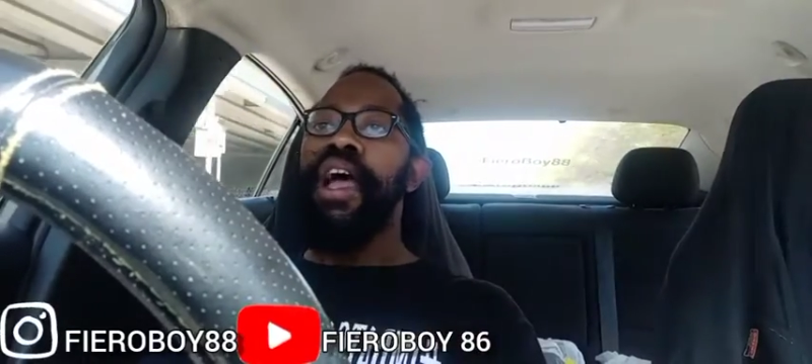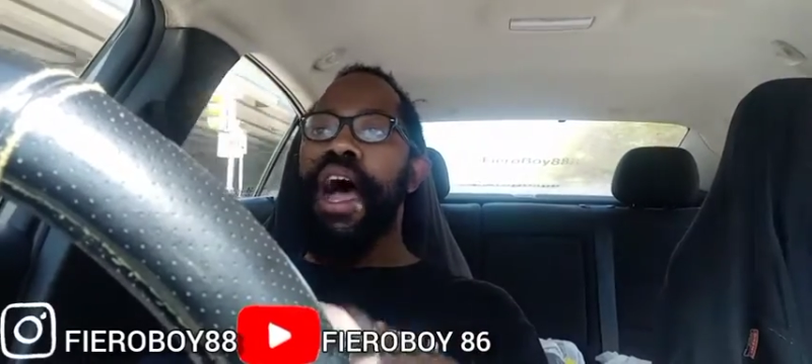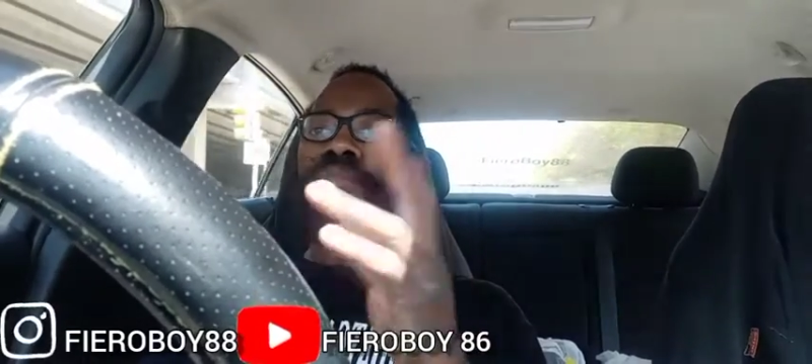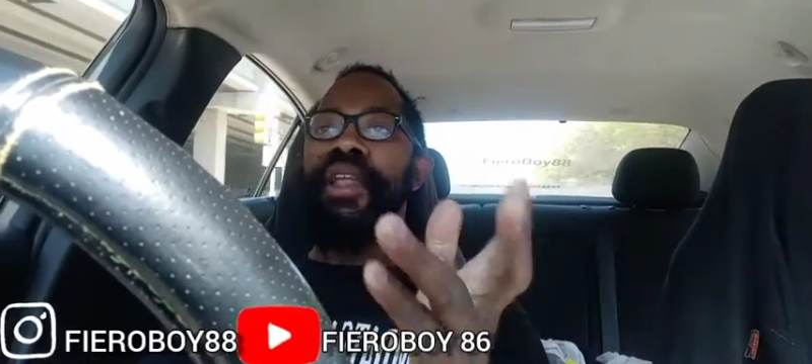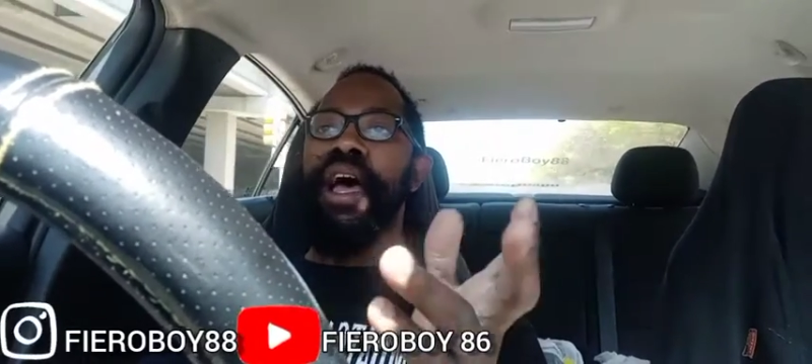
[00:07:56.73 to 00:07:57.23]

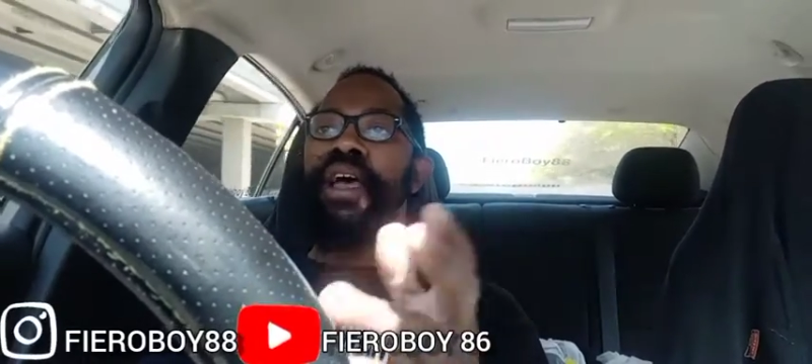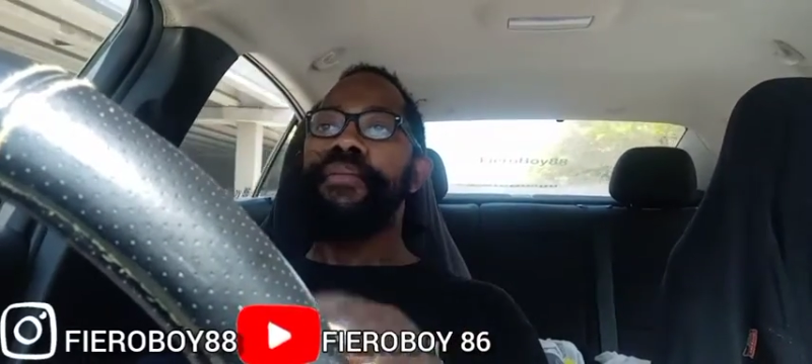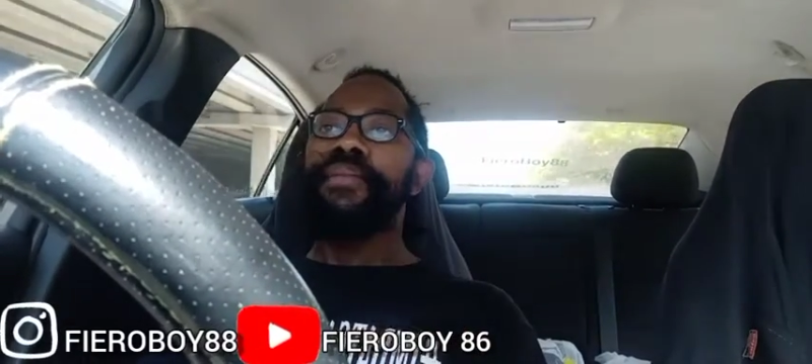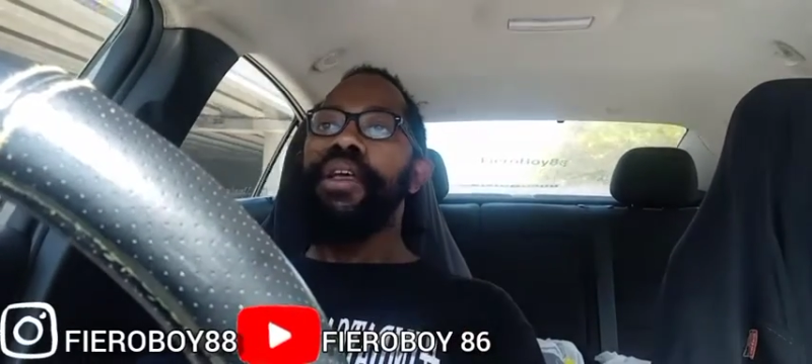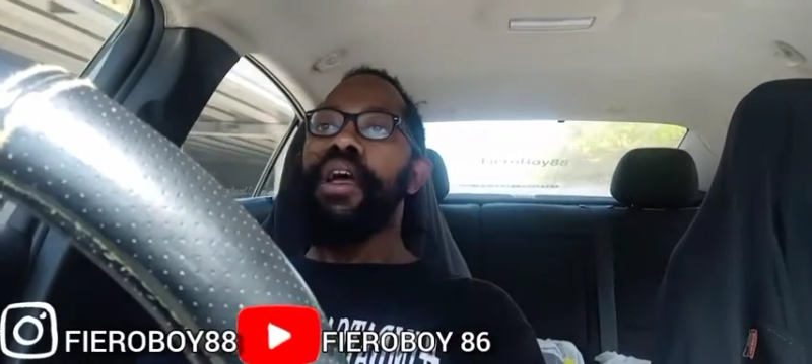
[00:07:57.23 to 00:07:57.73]
I'm not.
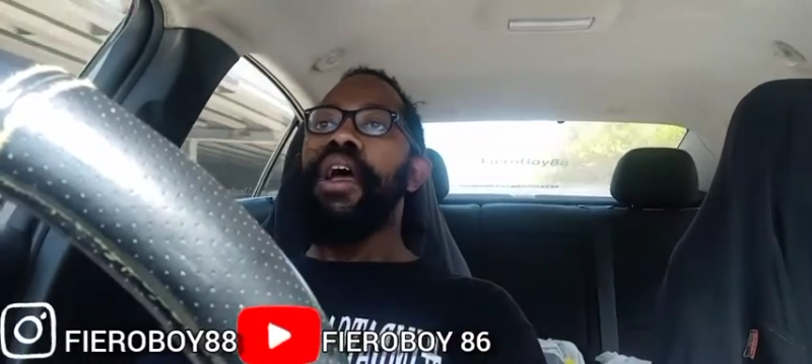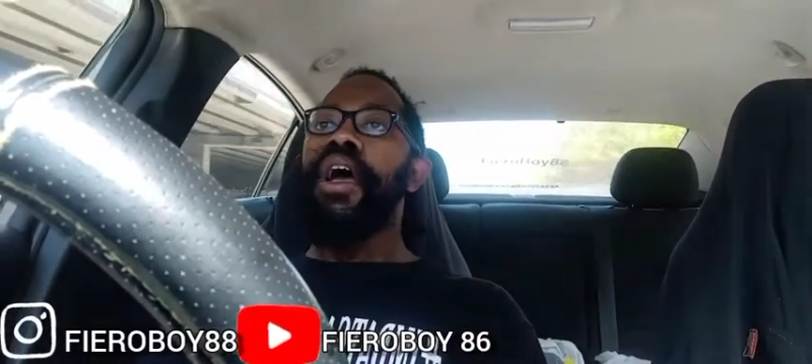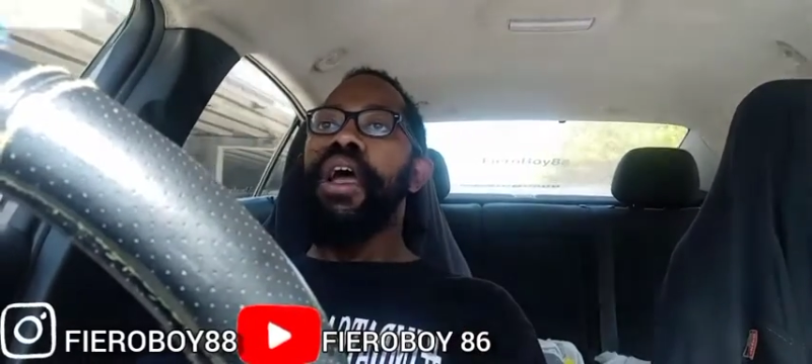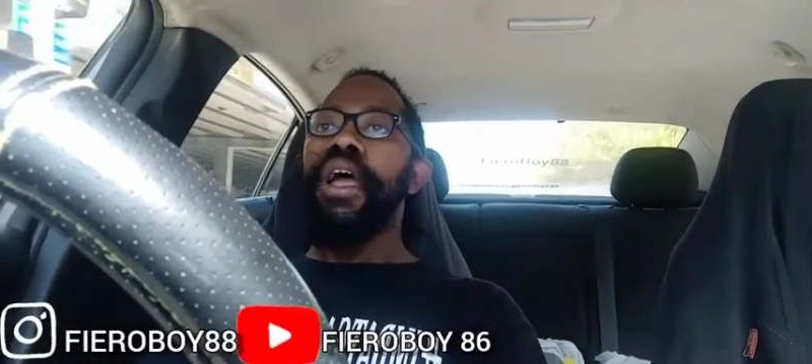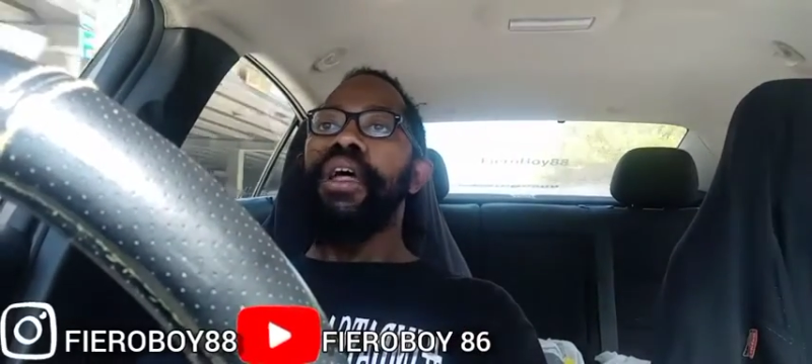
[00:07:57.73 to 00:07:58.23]

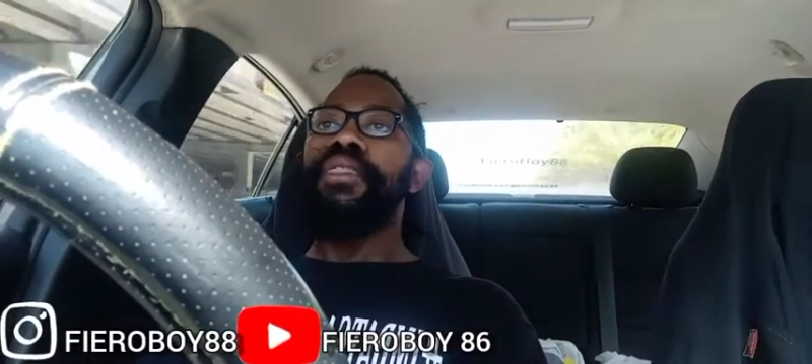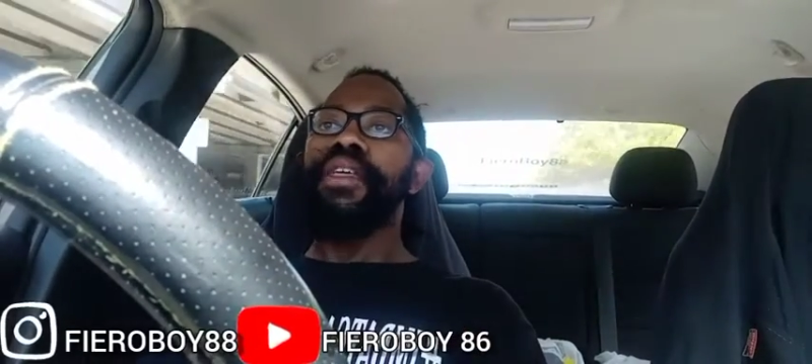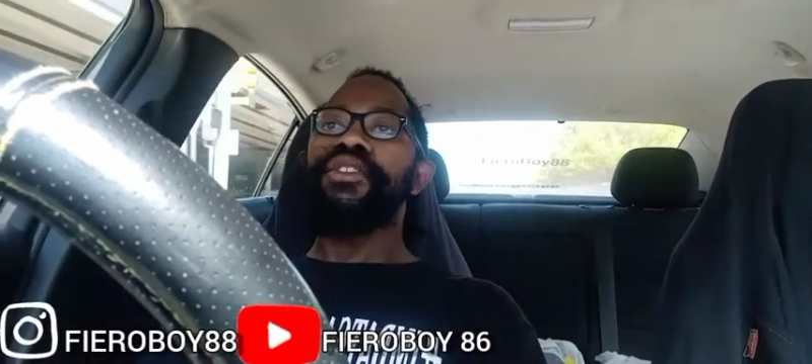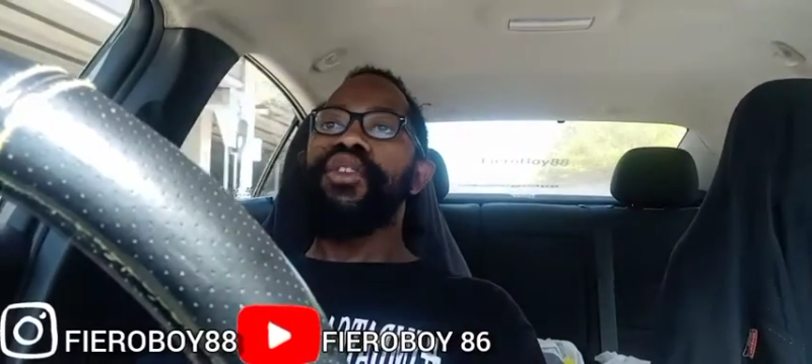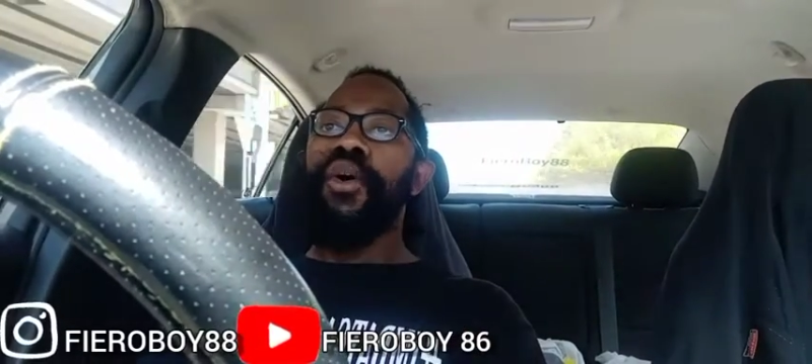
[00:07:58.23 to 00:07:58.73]

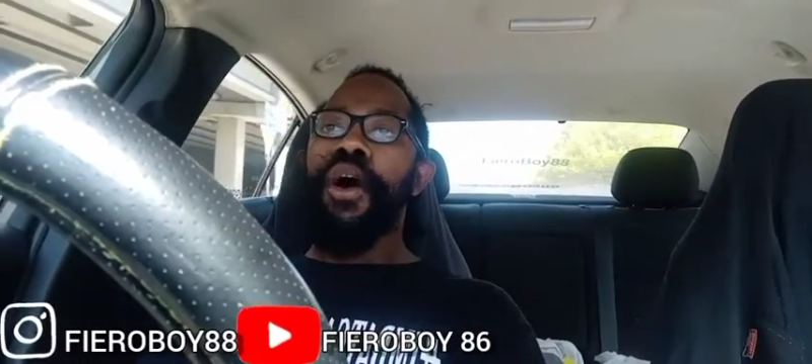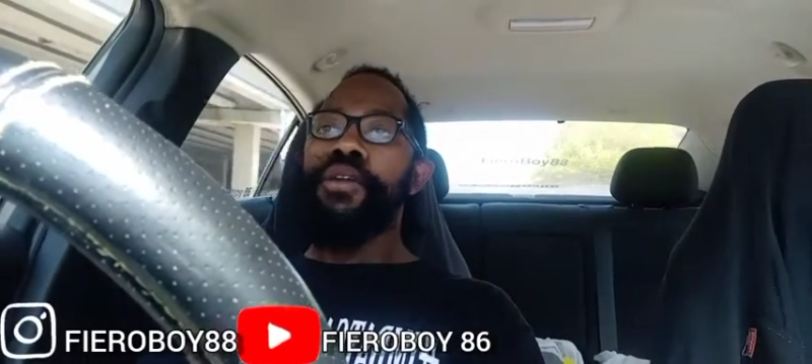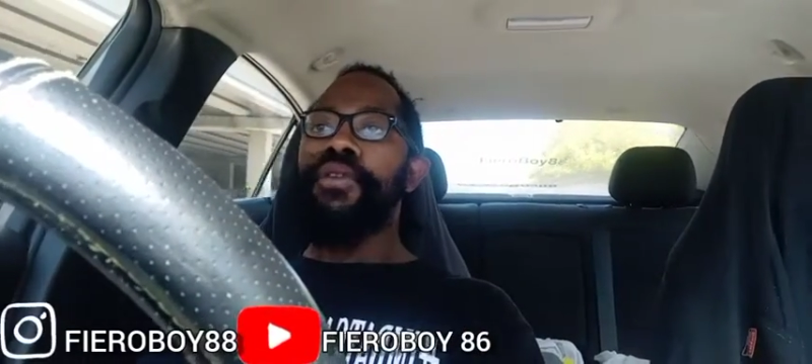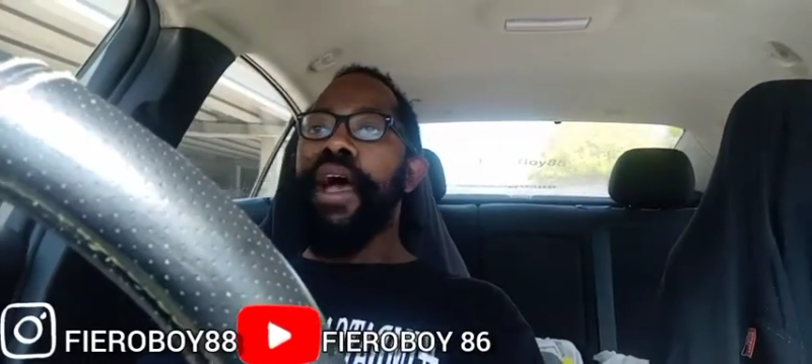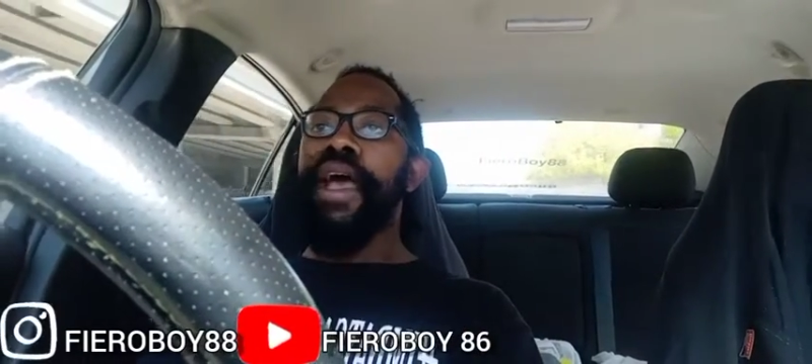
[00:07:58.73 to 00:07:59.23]
This car do
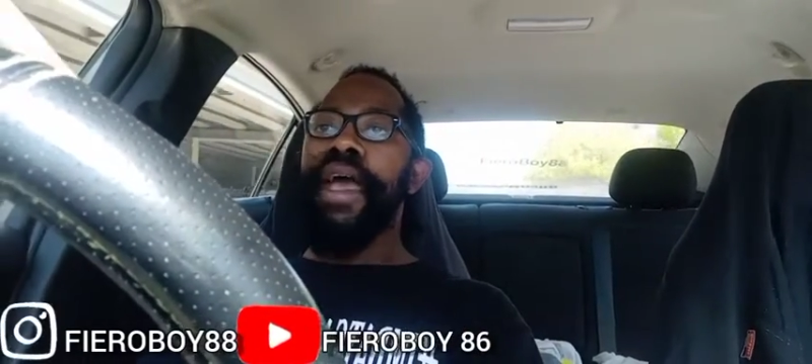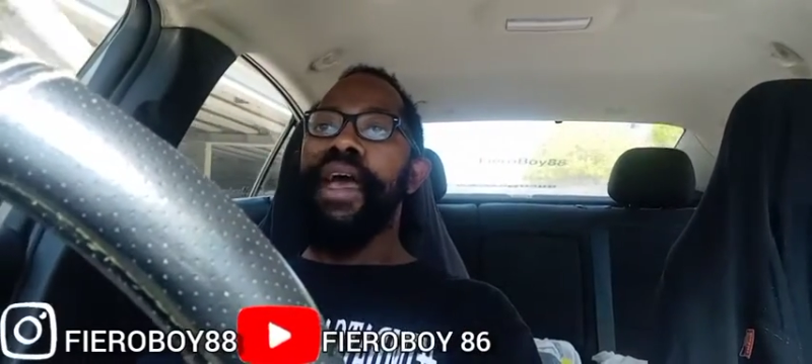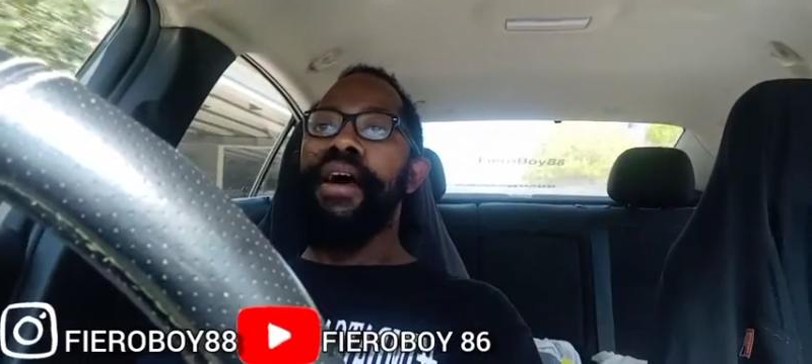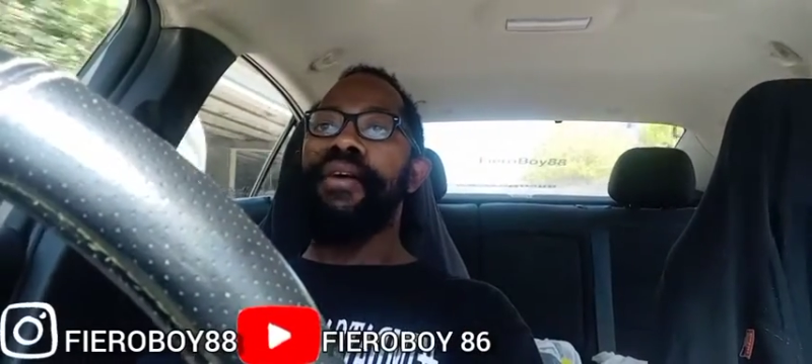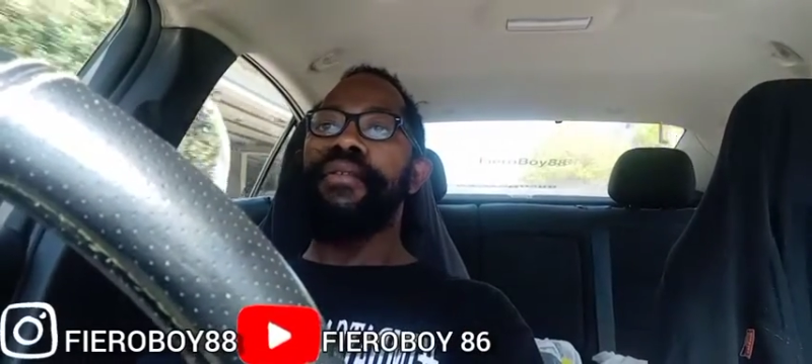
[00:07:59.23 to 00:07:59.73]
not
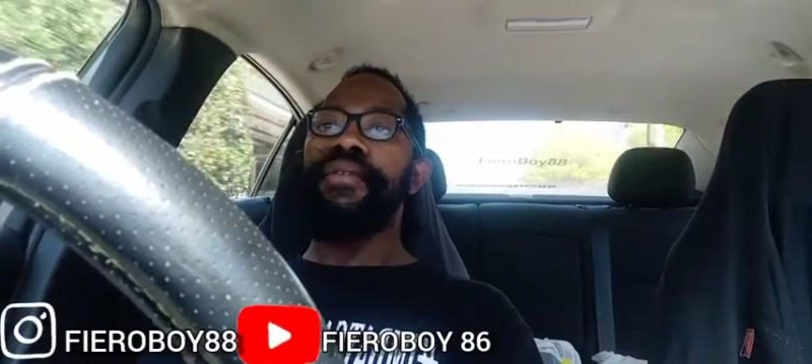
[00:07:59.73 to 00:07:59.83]
have